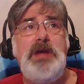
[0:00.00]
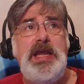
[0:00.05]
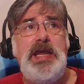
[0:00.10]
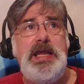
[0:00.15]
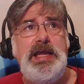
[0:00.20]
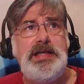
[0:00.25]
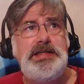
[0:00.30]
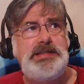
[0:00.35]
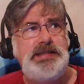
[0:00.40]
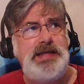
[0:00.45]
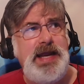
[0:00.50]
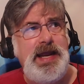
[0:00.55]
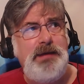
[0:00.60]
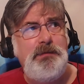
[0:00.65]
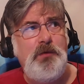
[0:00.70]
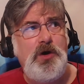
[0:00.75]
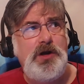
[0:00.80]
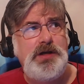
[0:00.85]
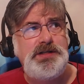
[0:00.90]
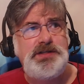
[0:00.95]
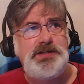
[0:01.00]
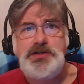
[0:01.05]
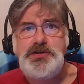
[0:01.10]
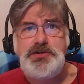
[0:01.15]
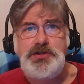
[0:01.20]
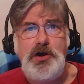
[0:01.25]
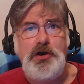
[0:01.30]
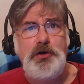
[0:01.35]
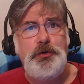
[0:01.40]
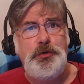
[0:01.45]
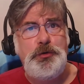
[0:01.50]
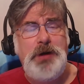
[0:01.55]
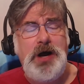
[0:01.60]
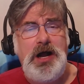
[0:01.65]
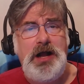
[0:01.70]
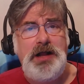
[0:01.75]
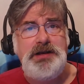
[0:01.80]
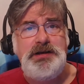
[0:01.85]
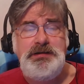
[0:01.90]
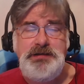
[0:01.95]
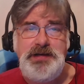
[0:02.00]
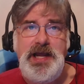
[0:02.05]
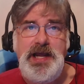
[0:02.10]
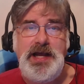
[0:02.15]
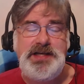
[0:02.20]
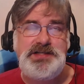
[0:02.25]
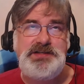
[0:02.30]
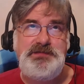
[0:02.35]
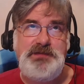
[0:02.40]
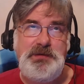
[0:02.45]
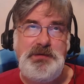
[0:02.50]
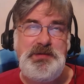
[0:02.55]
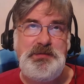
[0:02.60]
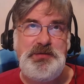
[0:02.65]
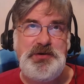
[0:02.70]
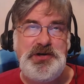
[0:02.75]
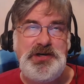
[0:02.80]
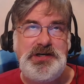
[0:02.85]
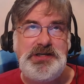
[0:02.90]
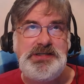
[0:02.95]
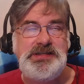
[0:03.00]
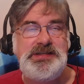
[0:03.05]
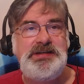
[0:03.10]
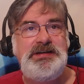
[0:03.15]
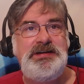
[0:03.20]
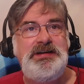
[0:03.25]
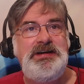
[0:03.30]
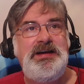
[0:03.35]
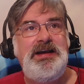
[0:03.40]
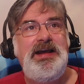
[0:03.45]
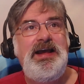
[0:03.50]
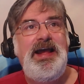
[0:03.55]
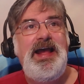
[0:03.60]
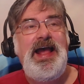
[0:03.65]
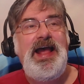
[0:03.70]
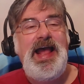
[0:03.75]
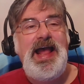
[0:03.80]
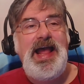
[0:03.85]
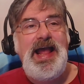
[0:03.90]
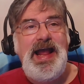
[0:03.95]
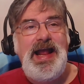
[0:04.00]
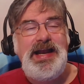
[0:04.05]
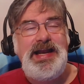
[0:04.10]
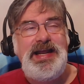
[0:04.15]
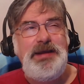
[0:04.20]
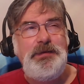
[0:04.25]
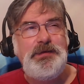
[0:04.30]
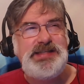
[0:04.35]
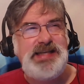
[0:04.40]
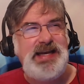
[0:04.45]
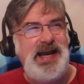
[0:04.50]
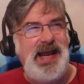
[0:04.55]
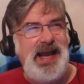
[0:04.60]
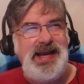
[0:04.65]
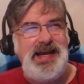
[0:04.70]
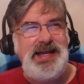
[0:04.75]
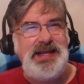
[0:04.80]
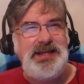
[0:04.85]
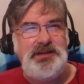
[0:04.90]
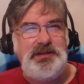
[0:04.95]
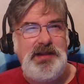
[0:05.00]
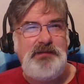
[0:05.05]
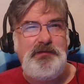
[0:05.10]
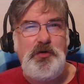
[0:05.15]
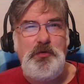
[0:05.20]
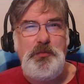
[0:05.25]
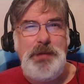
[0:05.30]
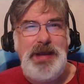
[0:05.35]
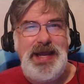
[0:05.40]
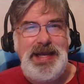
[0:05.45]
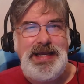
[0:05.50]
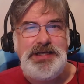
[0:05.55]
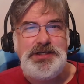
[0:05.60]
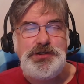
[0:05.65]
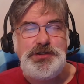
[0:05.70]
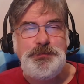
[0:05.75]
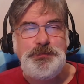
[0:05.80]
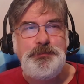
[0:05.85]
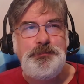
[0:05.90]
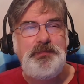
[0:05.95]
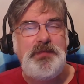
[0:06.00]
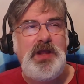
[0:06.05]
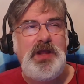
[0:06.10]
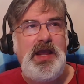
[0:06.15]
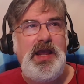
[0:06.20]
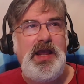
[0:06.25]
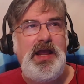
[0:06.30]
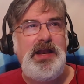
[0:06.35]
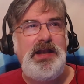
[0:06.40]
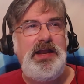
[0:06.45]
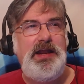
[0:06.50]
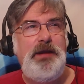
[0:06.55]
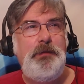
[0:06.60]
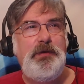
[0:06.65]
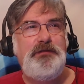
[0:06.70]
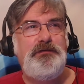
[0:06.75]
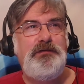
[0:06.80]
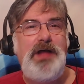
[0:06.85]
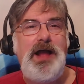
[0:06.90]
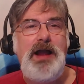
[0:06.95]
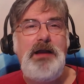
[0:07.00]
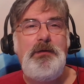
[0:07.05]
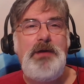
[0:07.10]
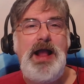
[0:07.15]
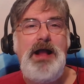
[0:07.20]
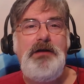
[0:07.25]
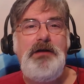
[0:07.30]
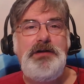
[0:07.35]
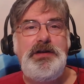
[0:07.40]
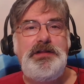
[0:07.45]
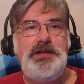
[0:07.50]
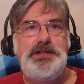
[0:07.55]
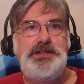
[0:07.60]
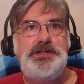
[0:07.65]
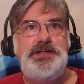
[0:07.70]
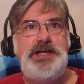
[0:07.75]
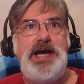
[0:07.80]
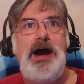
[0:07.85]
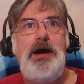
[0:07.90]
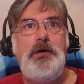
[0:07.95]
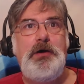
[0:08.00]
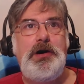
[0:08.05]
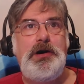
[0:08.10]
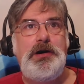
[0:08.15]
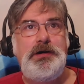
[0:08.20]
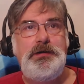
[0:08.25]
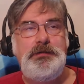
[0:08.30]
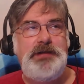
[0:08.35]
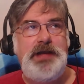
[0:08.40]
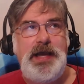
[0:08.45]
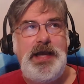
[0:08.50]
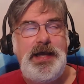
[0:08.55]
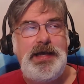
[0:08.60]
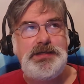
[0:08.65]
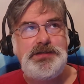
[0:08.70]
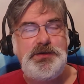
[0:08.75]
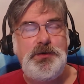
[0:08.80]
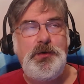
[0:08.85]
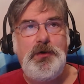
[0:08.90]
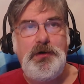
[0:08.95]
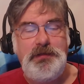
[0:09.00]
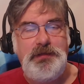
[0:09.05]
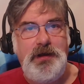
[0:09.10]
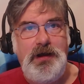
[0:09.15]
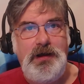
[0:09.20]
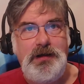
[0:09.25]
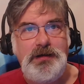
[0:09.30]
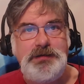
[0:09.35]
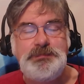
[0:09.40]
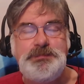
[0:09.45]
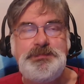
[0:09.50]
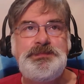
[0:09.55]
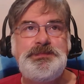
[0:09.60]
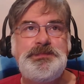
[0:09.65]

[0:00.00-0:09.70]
His name was Saruman, yes, from the books. And he was an 80th level mage, and he would fly around in this tower, yes, Orthonk,